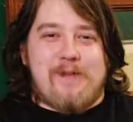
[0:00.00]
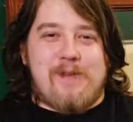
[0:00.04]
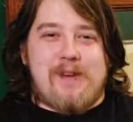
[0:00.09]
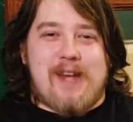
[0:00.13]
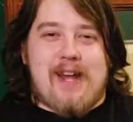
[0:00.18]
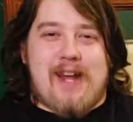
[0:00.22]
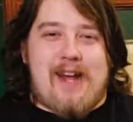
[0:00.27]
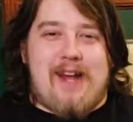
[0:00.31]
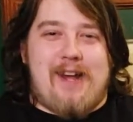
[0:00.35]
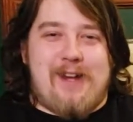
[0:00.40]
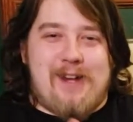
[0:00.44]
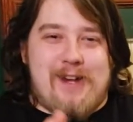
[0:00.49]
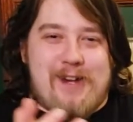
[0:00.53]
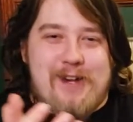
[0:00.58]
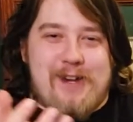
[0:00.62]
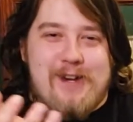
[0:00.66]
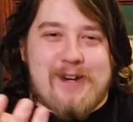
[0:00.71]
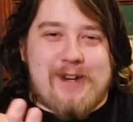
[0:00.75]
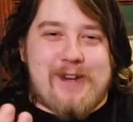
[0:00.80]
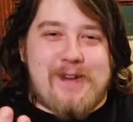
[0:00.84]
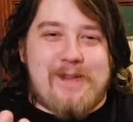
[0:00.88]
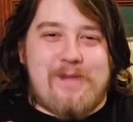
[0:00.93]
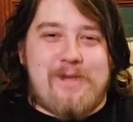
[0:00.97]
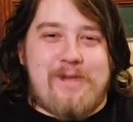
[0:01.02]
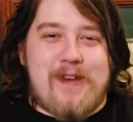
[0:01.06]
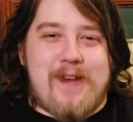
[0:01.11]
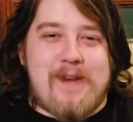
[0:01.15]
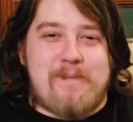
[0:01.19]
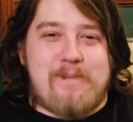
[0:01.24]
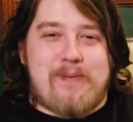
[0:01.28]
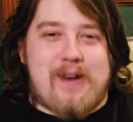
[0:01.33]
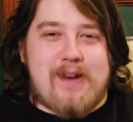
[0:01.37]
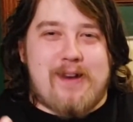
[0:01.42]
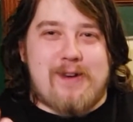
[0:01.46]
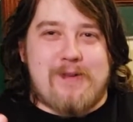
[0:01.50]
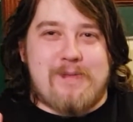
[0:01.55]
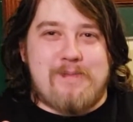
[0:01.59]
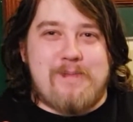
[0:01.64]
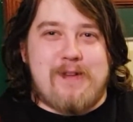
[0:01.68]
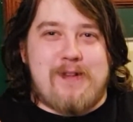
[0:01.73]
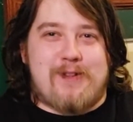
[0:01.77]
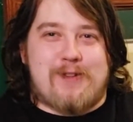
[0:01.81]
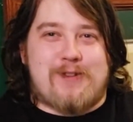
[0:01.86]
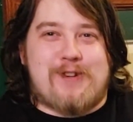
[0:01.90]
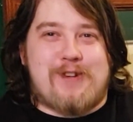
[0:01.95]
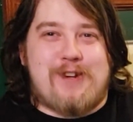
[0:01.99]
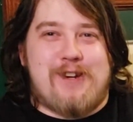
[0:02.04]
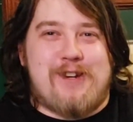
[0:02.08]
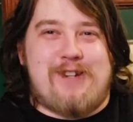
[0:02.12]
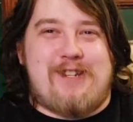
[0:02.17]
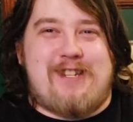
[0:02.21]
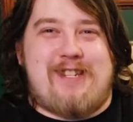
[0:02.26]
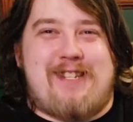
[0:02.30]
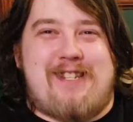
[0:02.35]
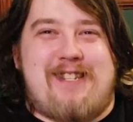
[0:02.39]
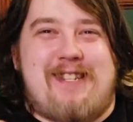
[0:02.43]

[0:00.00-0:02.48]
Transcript: A great personality vampire.